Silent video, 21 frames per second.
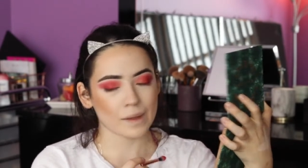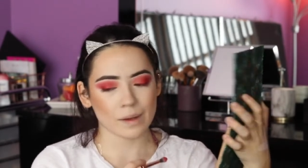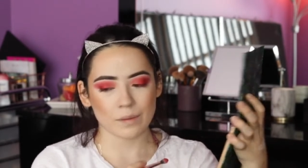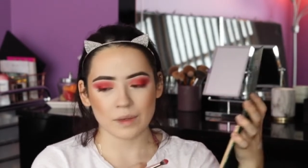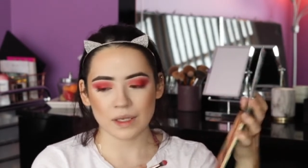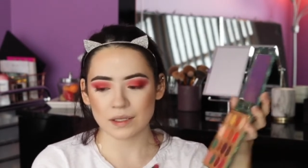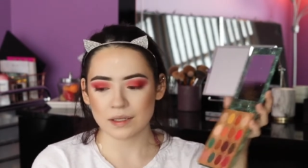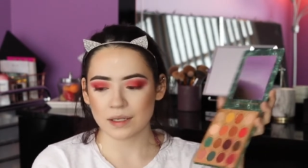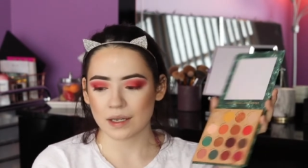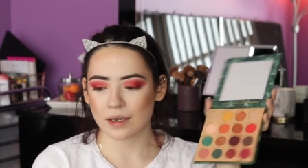
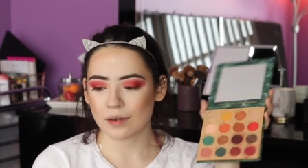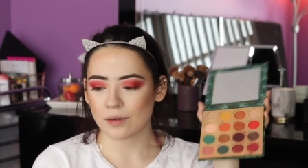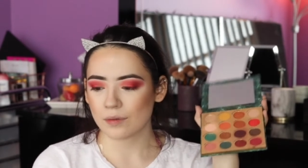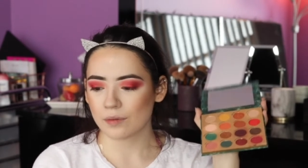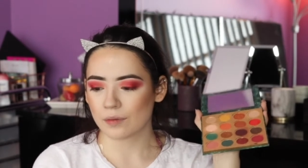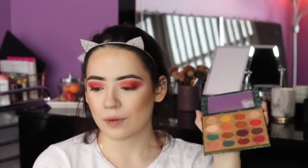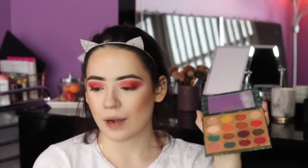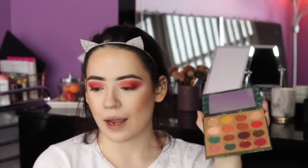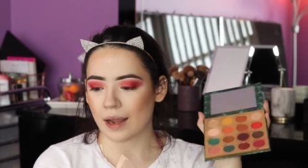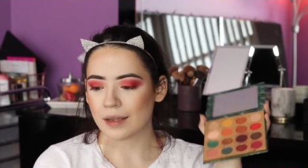Because
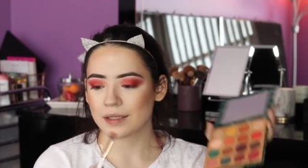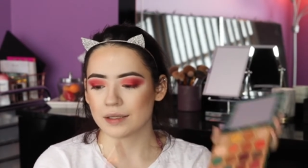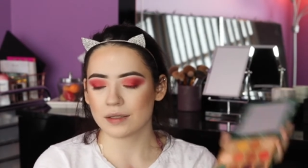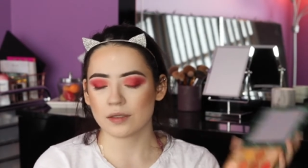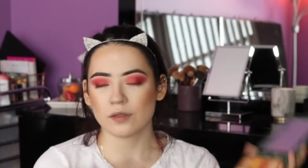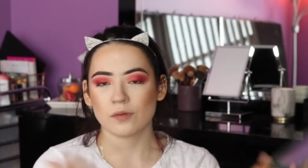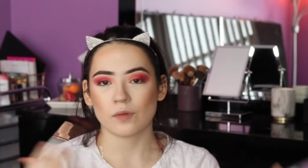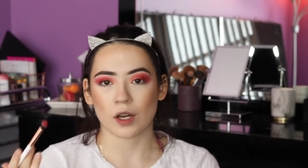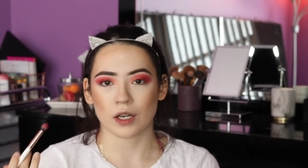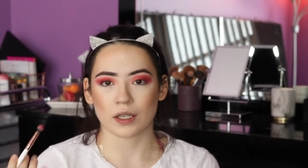I
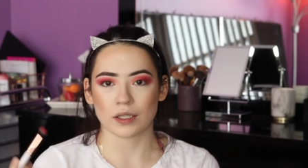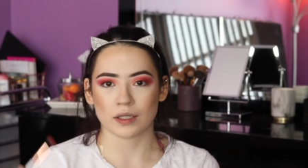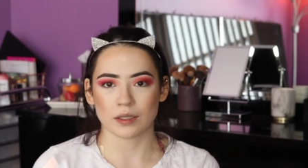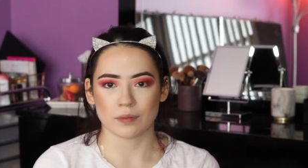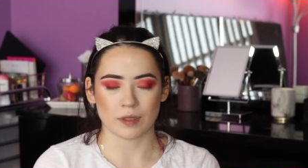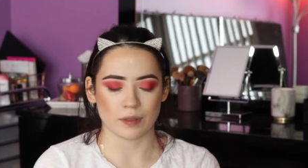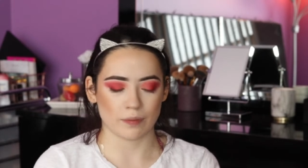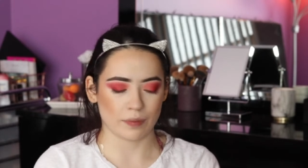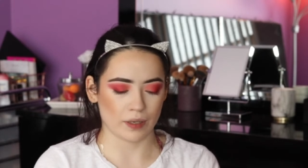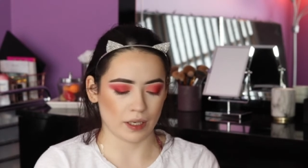still want it to
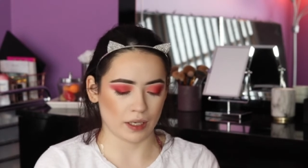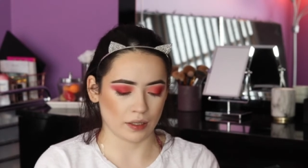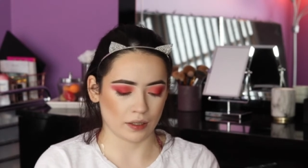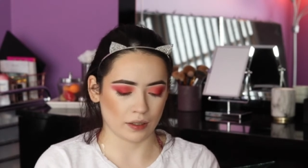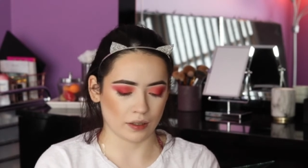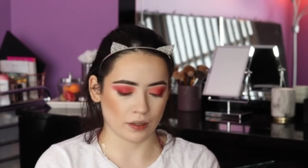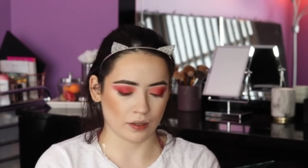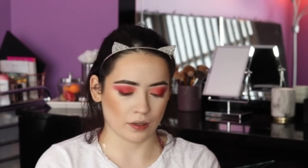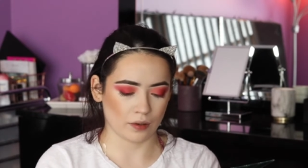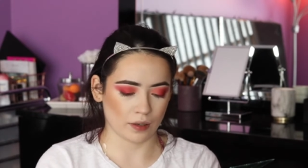be pink,
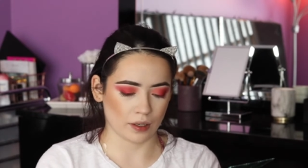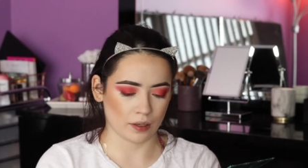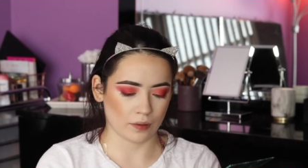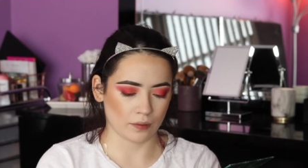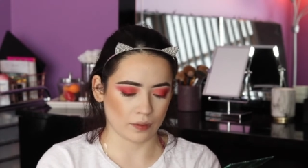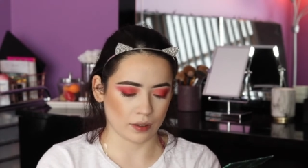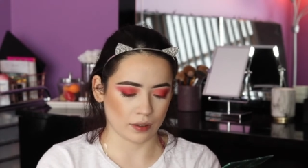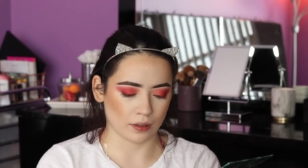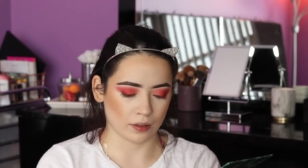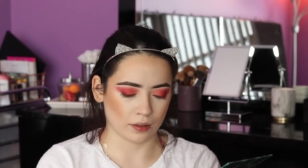you know, I don't
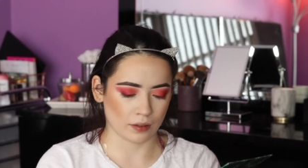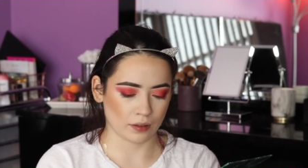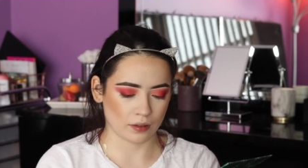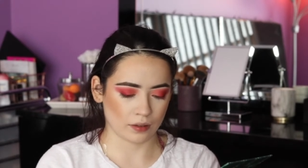want to,